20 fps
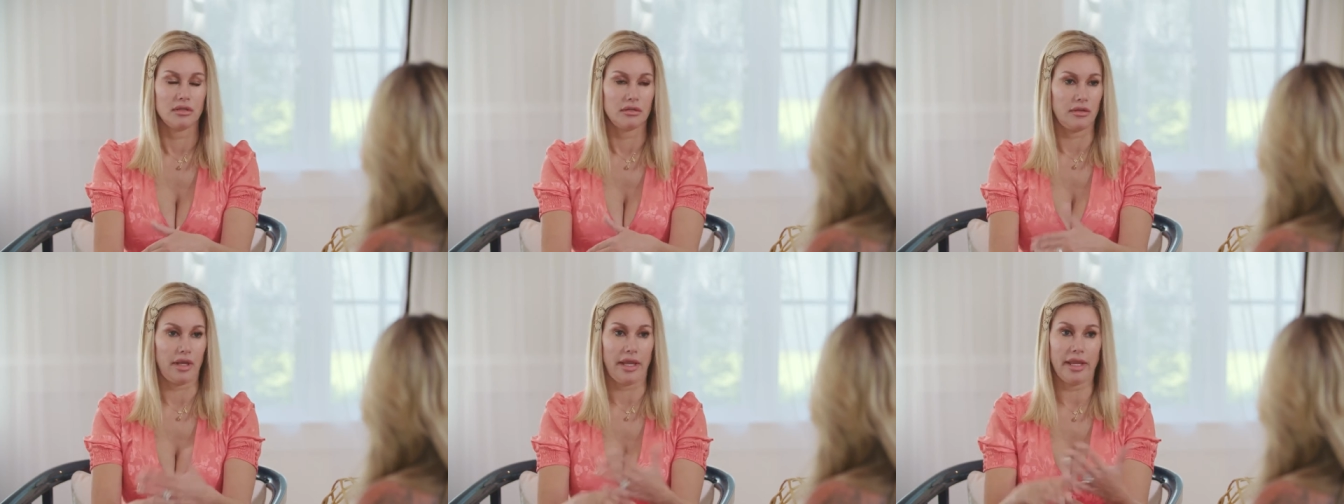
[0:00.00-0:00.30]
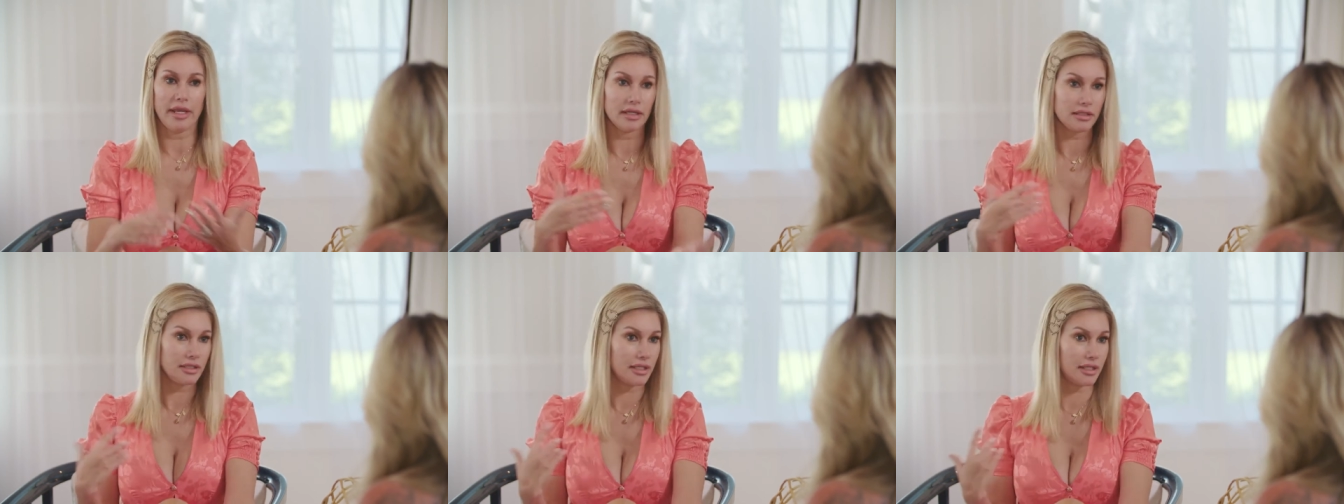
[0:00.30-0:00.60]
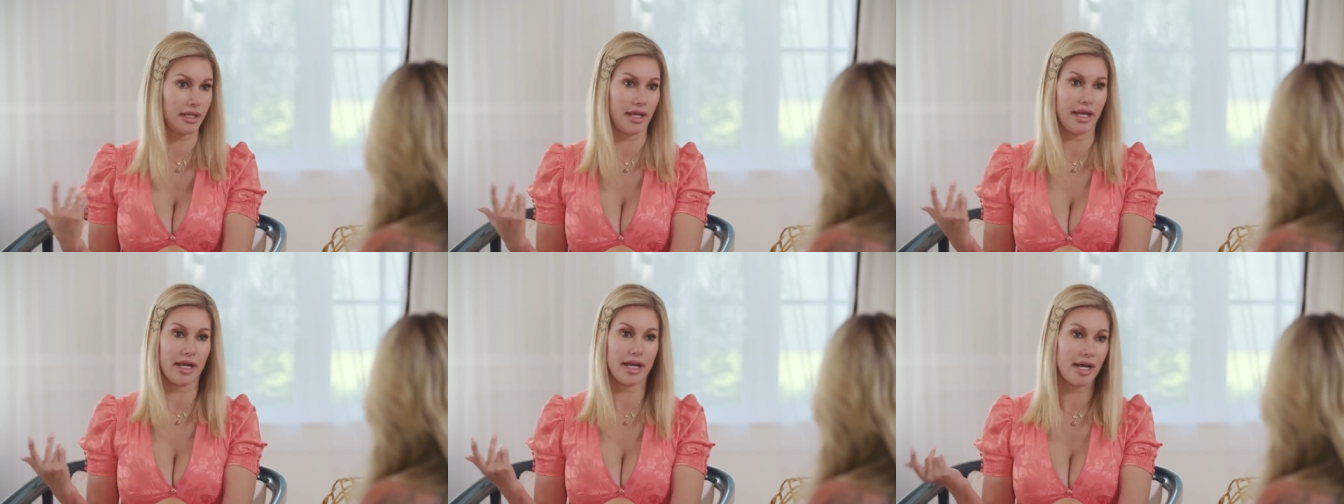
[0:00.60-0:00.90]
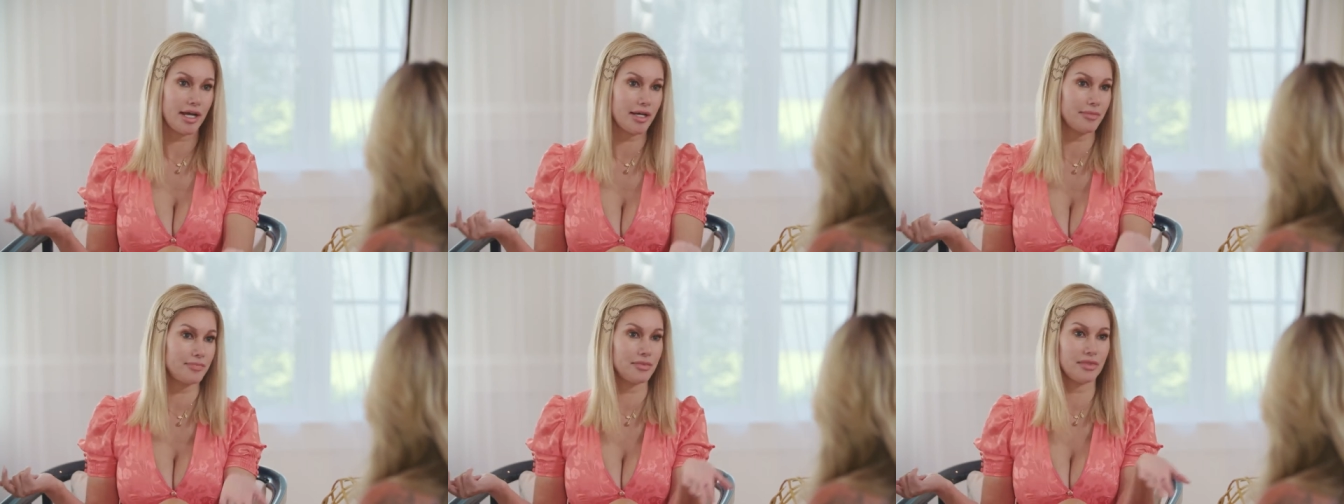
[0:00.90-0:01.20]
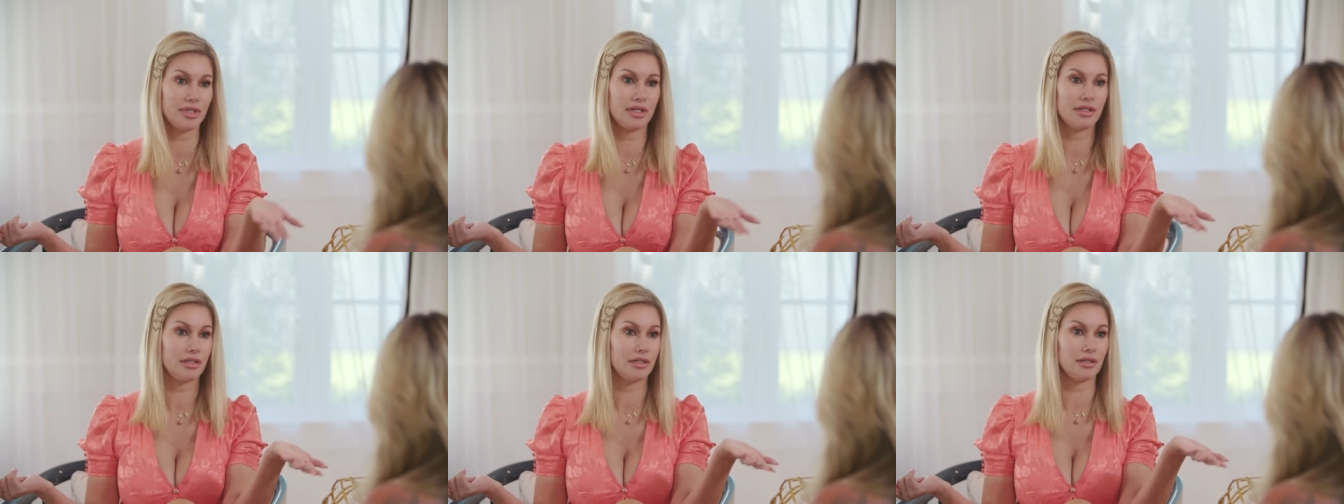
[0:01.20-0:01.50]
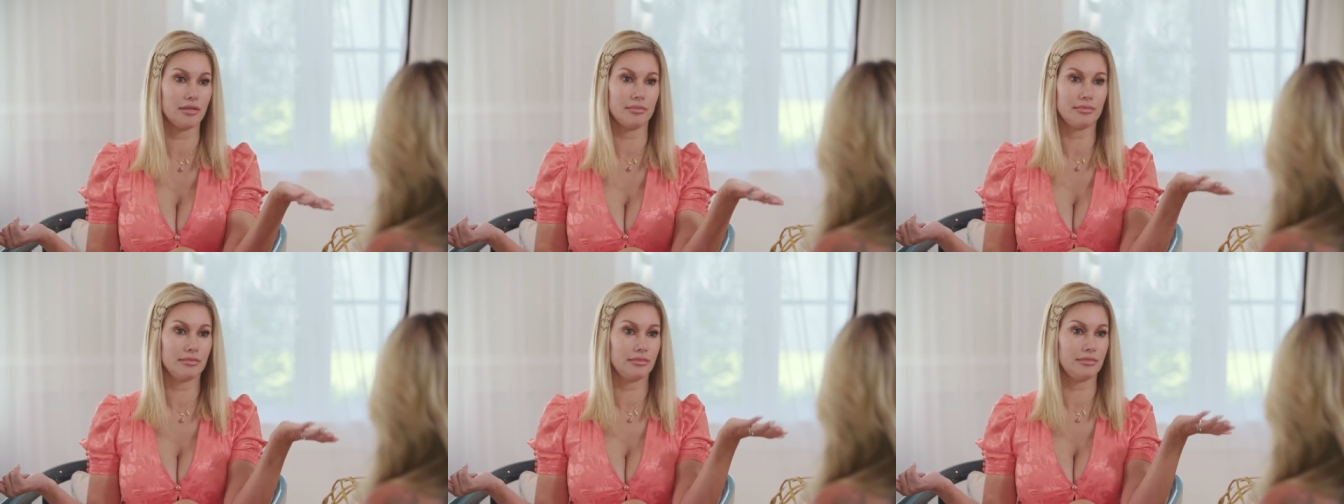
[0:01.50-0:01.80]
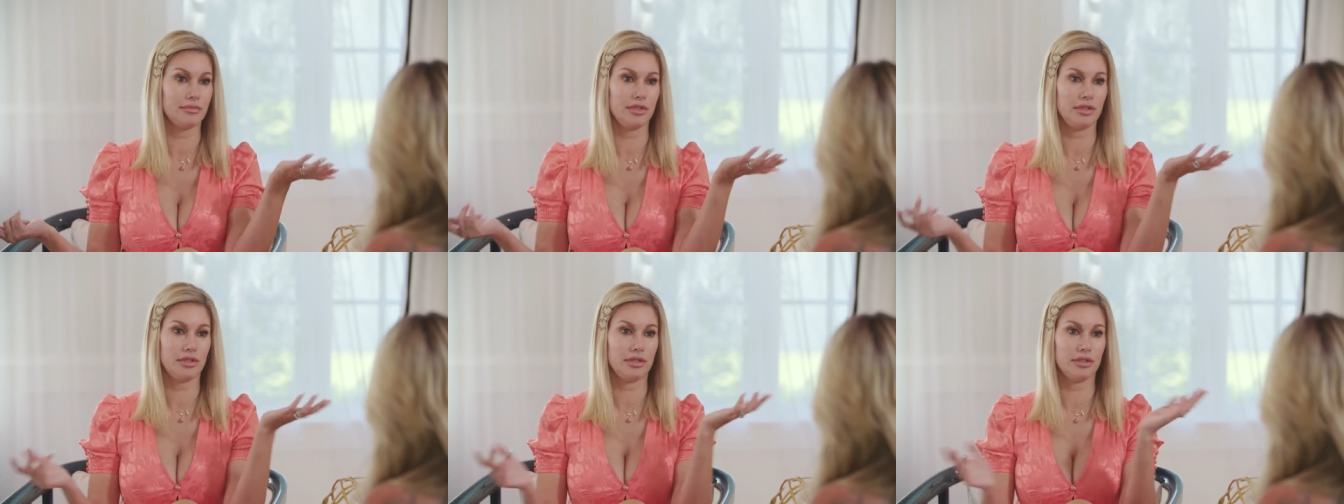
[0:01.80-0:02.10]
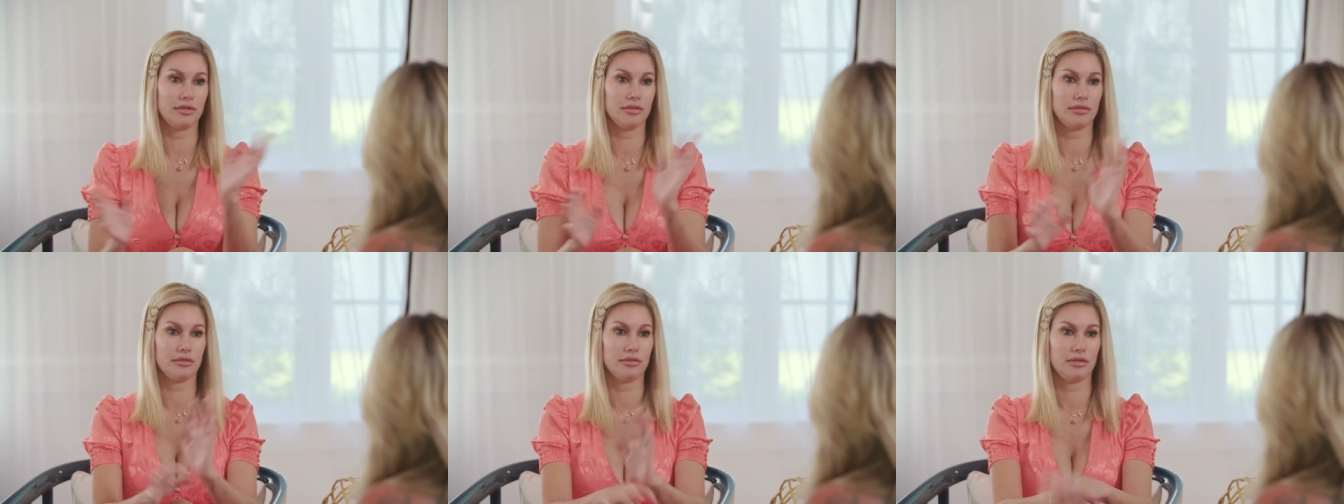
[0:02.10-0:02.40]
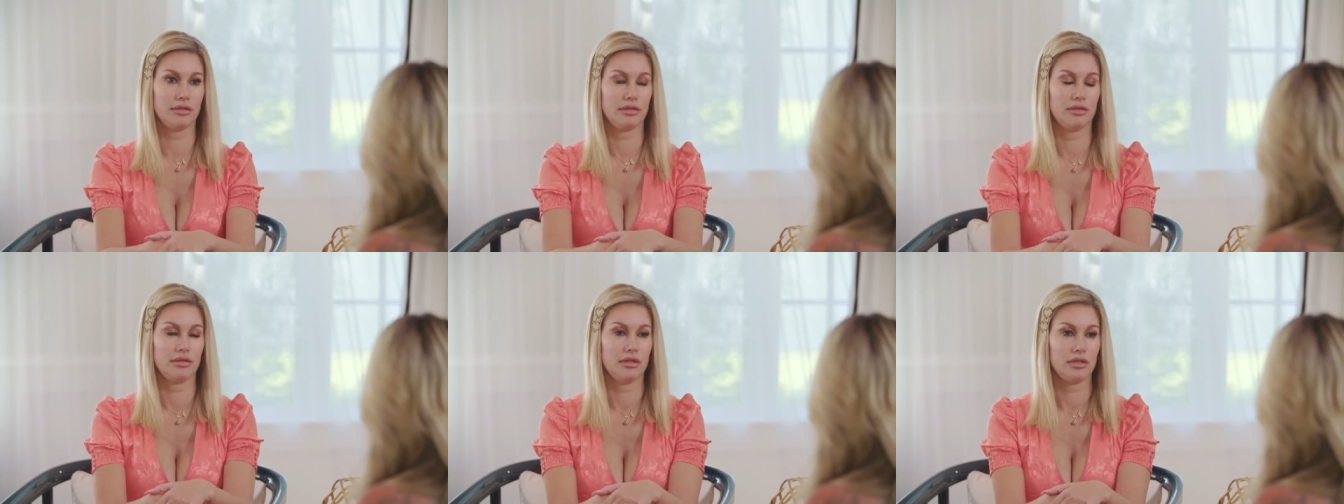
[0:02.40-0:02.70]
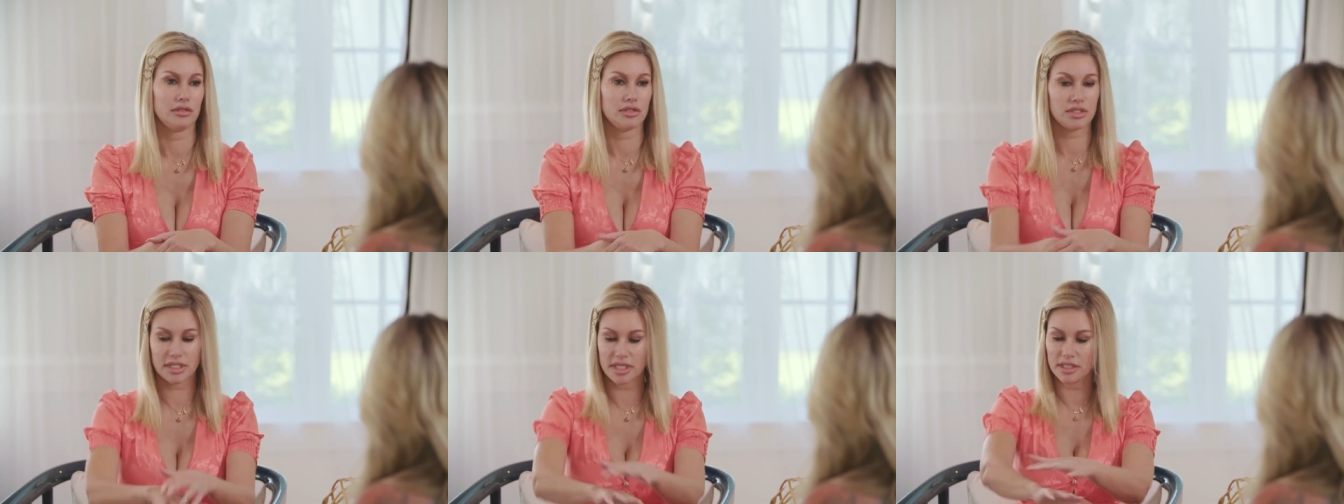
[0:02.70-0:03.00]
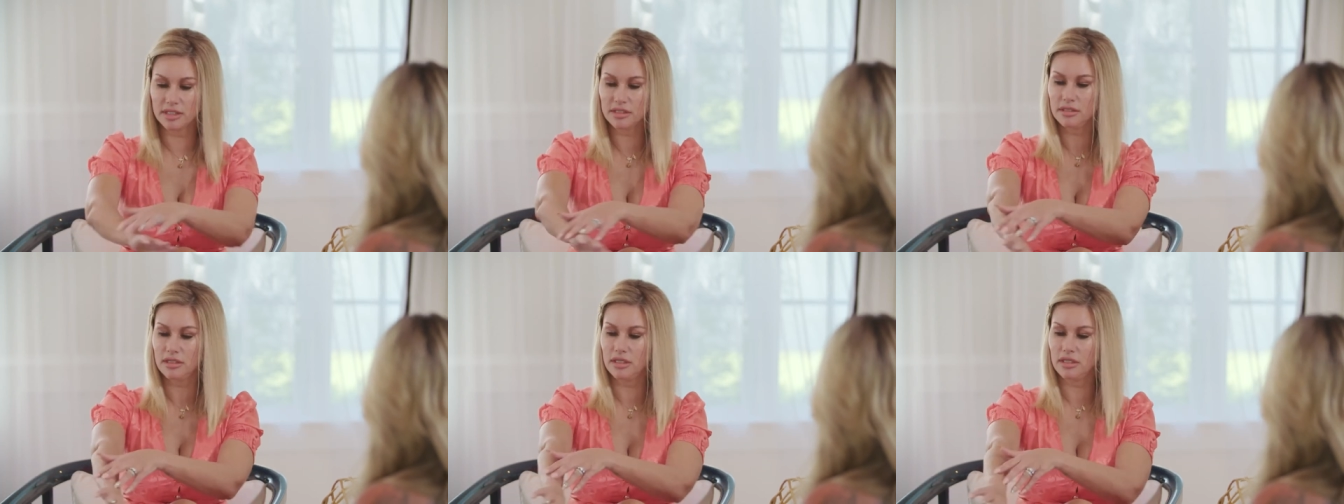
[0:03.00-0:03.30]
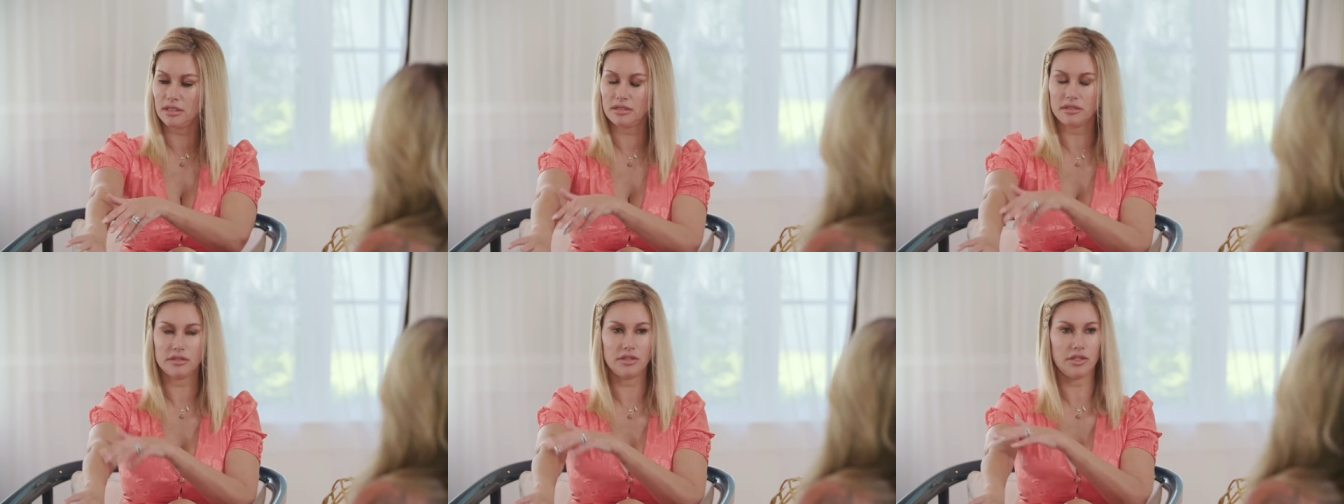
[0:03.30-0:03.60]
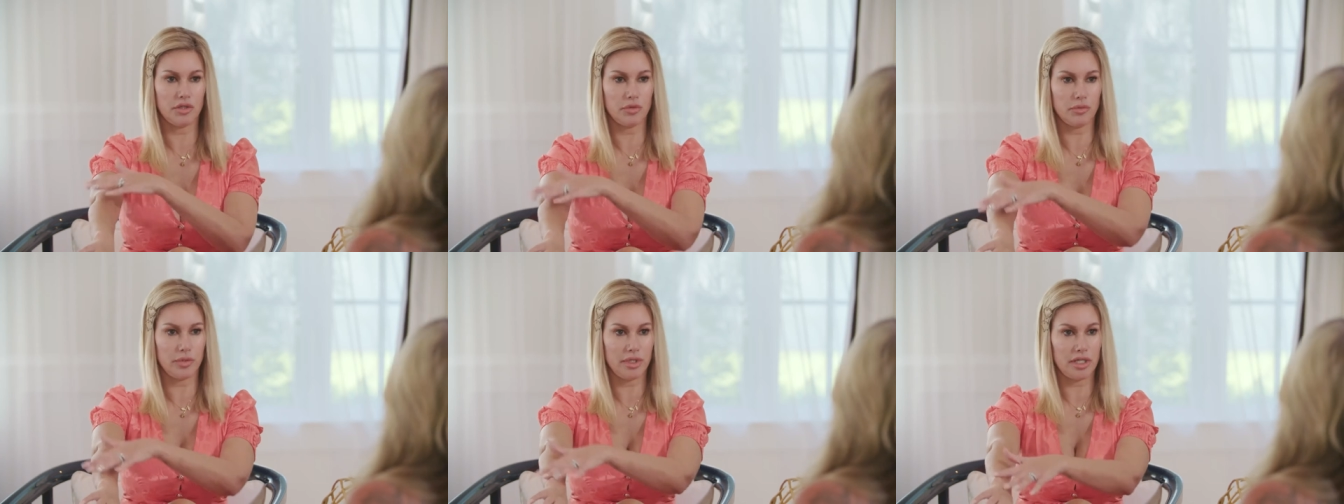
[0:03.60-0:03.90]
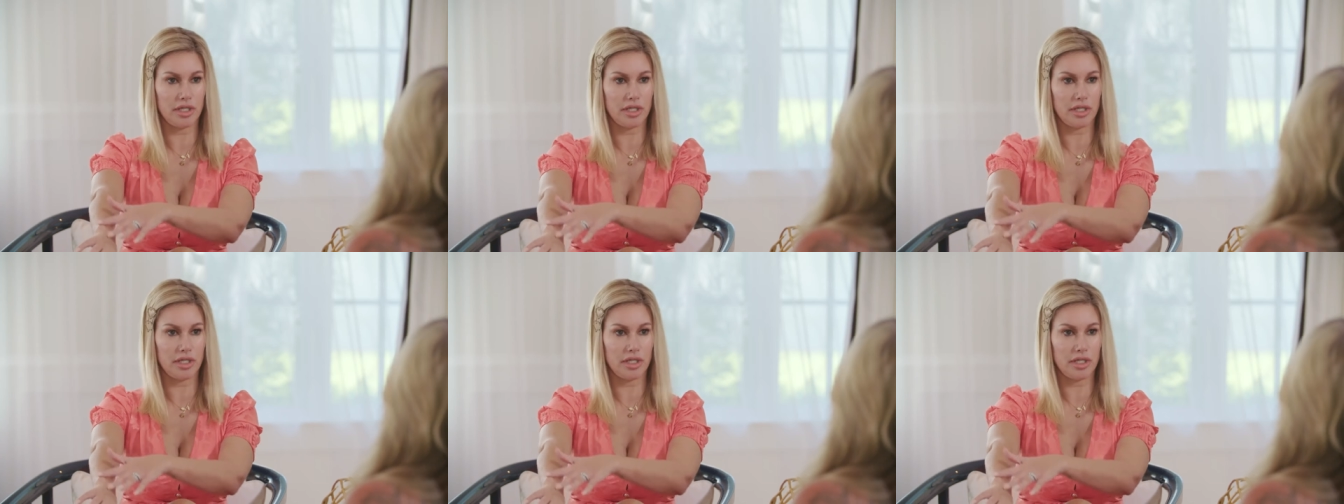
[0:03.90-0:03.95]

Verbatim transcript: handicapped, um, yeah. you know, yeah, skin, beauty. you know, Winnie